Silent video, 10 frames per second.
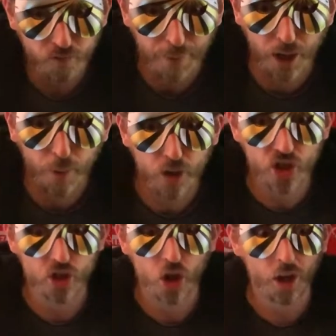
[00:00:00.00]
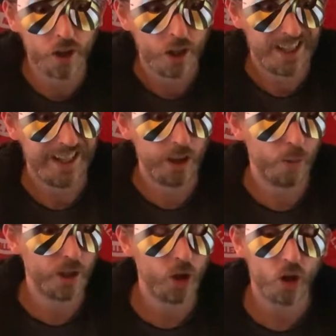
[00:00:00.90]
Better wrap it up because it's gone on a
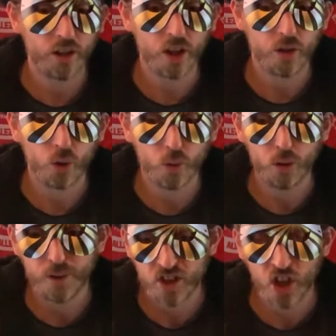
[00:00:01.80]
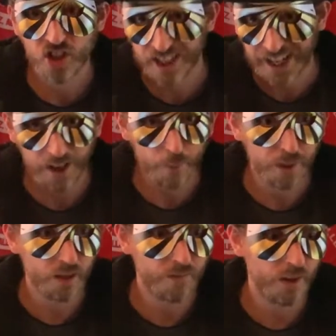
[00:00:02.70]
little bit longer than I thought it would. But it's nice to get
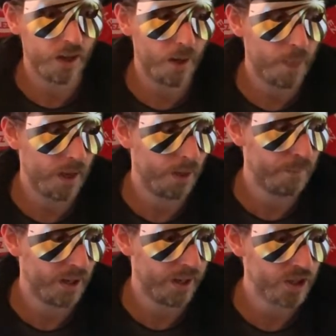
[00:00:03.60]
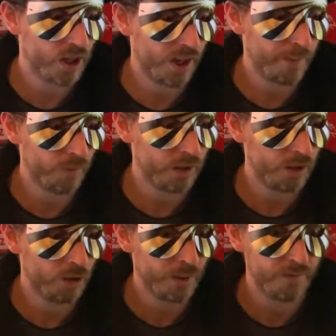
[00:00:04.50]
a bit excited about
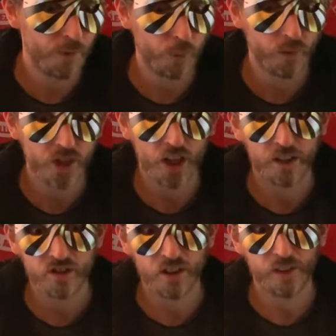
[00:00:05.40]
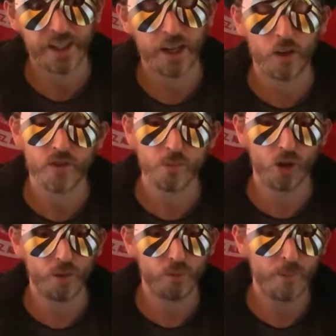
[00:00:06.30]
the European football return and stuff like that. And obviously
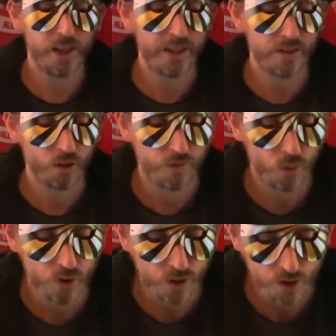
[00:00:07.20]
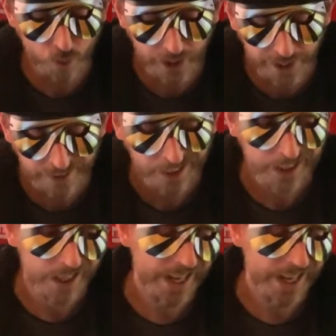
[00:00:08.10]
we've got the Premier League to look forward to this weekend.